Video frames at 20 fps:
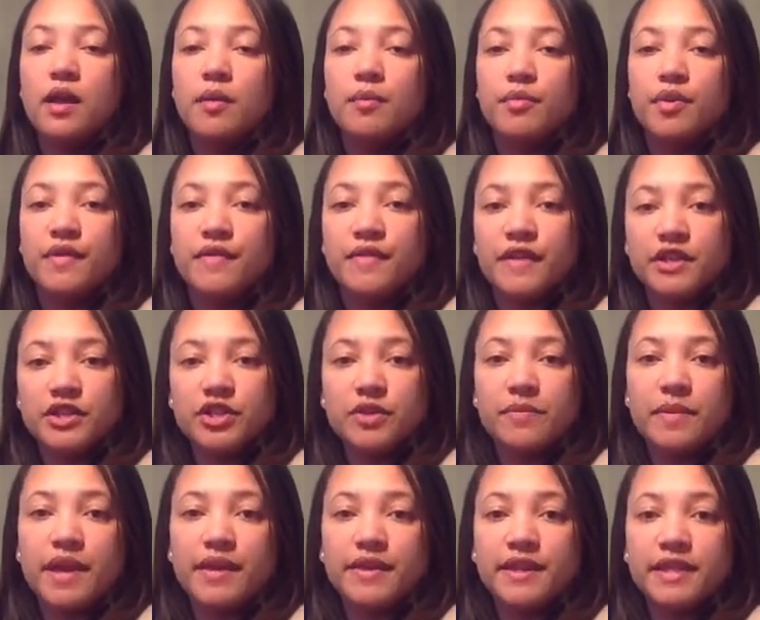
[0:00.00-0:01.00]
Prevention
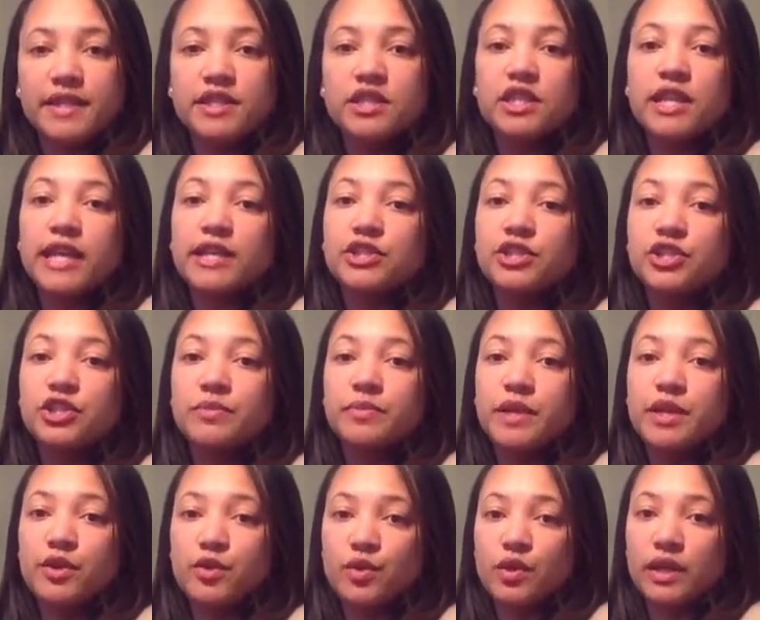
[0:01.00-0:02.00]
methods that should be
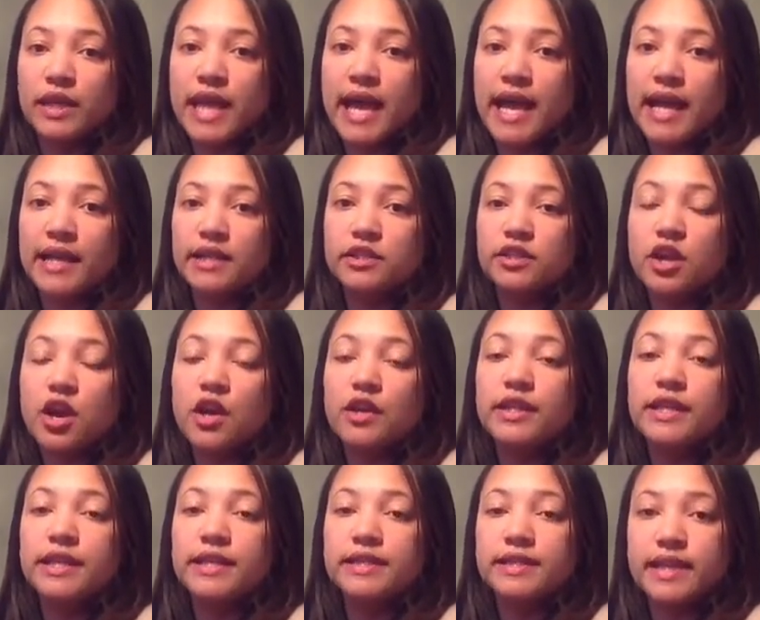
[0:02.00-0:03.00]
utilized are the
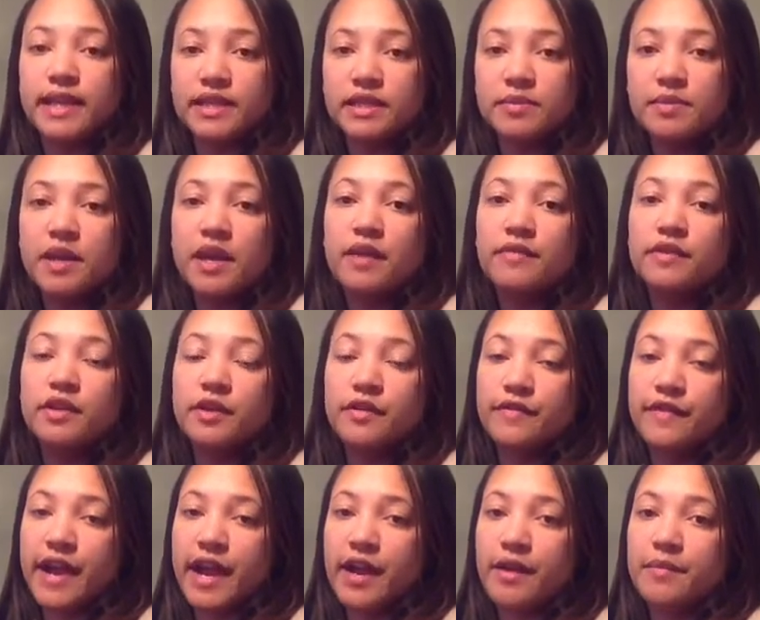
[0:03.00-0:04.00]
assessment of the
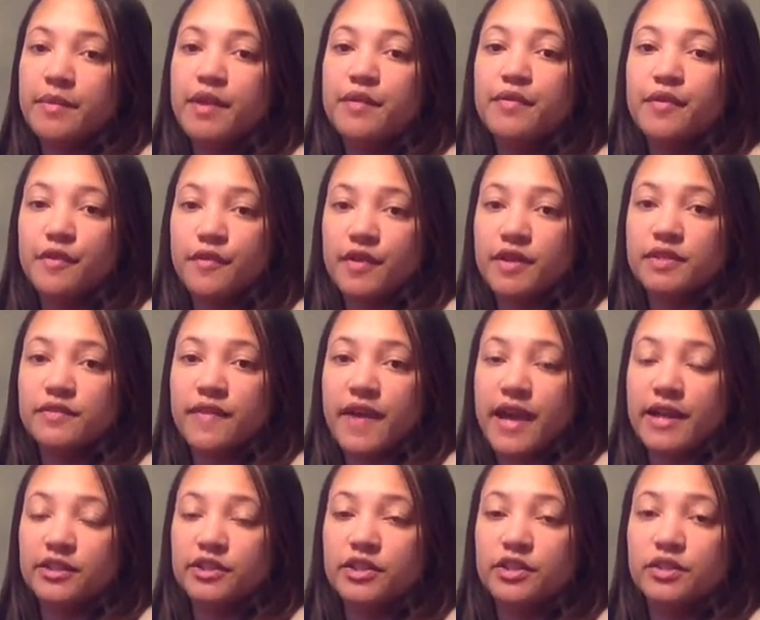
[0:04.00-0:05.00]
environment for risk
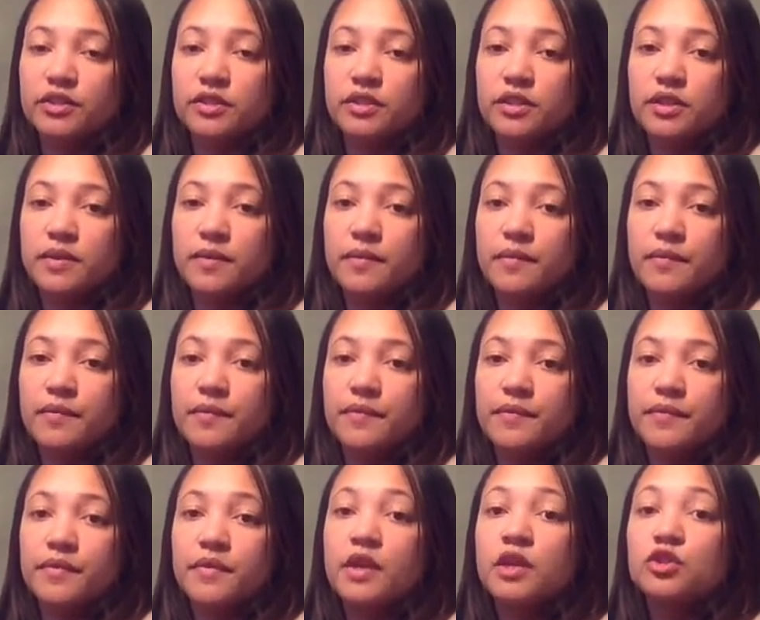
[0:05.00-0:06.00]
factors,
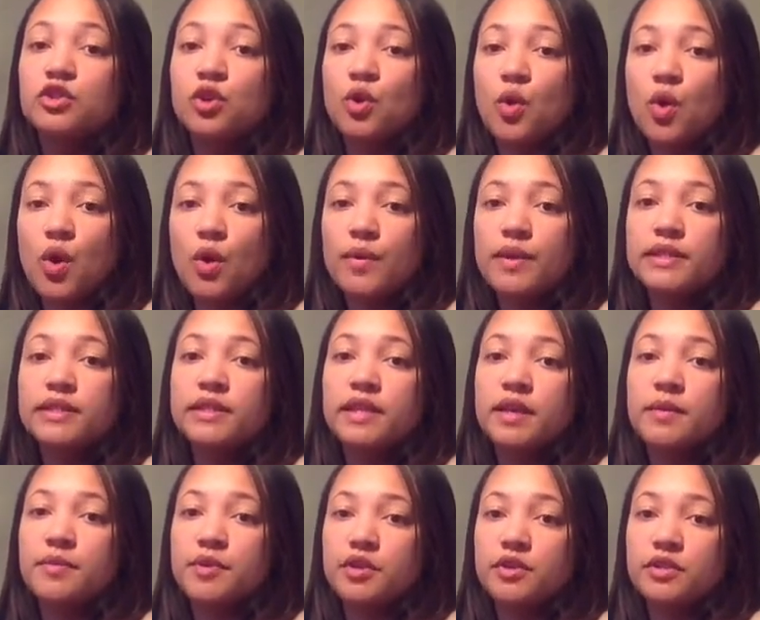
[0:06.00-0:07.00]
to always
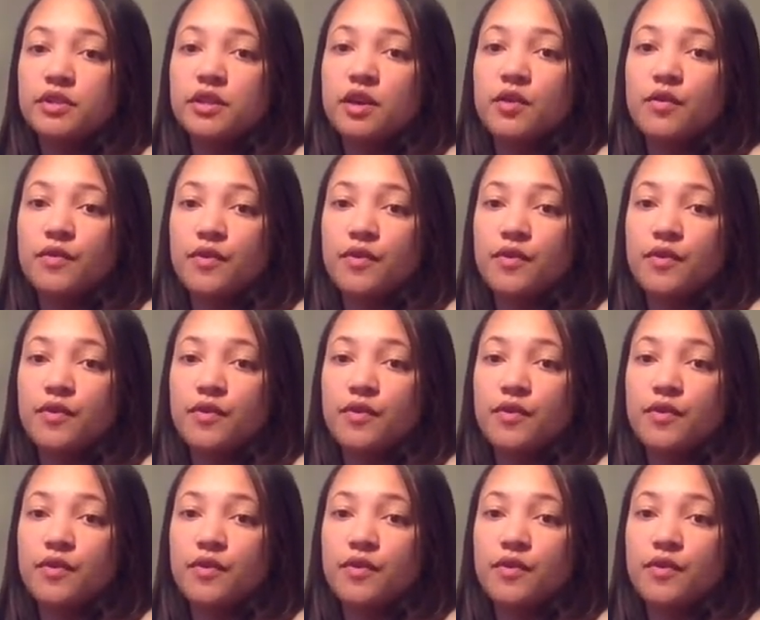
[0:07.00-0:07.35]
keep your cell